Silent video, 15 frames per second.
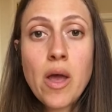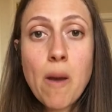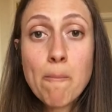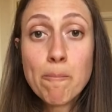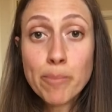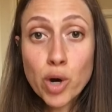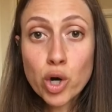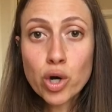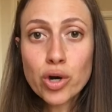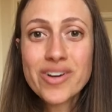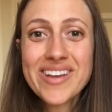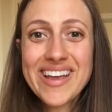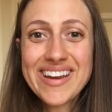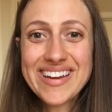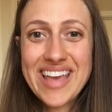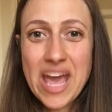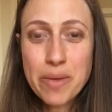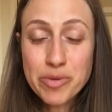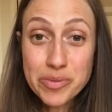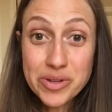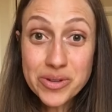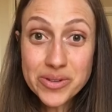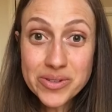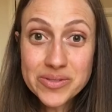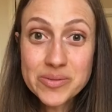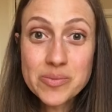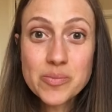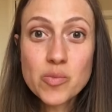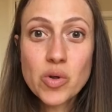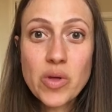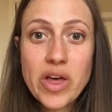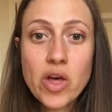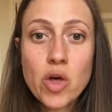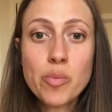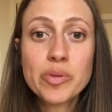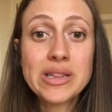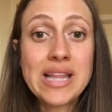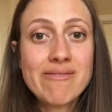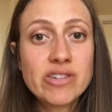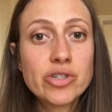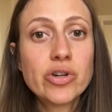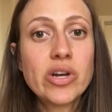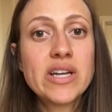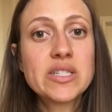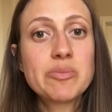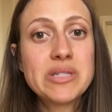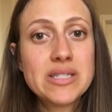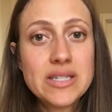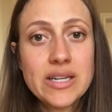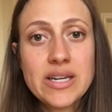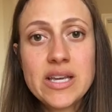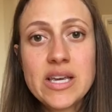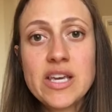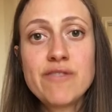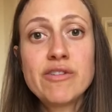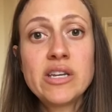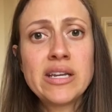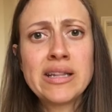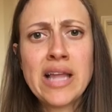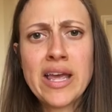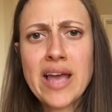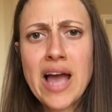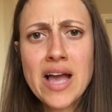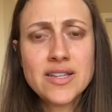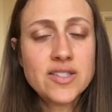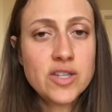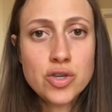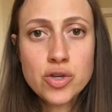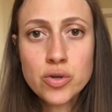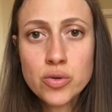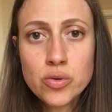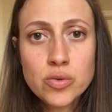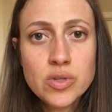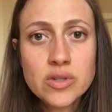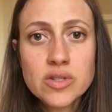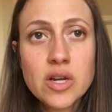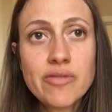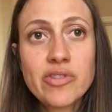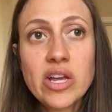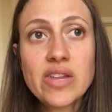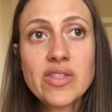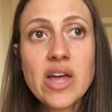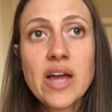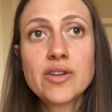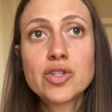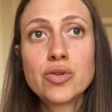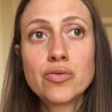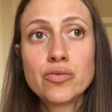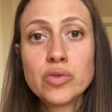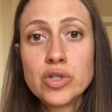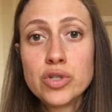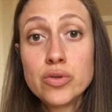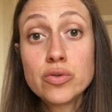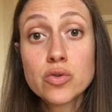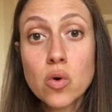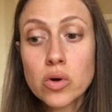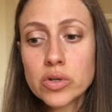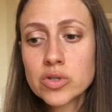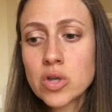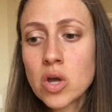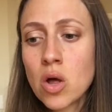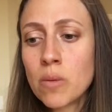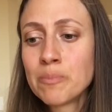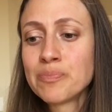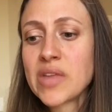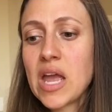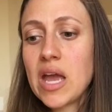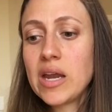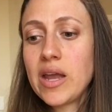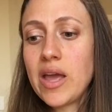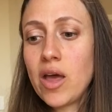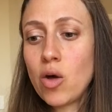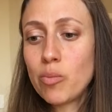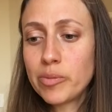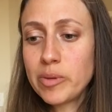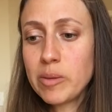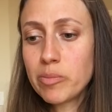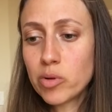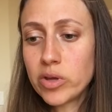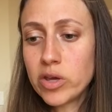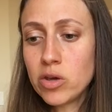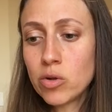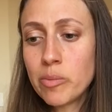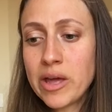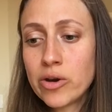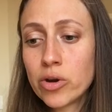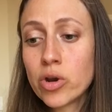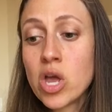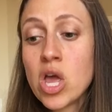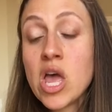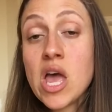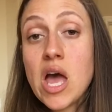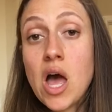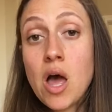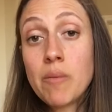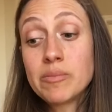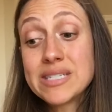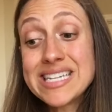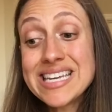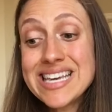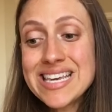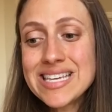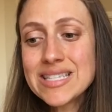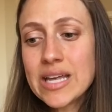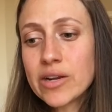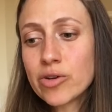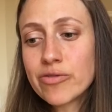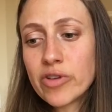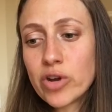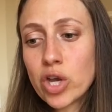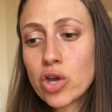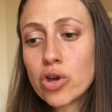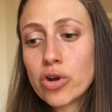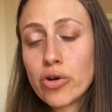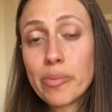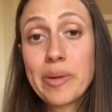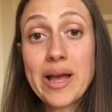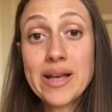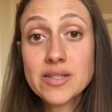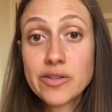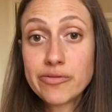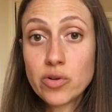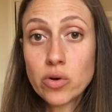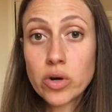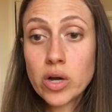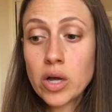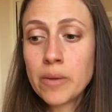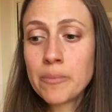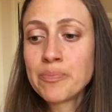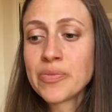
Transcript: myrrh, and chamomile will help. Lavender has been studied even in like ICUs and stuff like that to reduce cortisol and help people heal better. Um, teas that are very good are passiflora,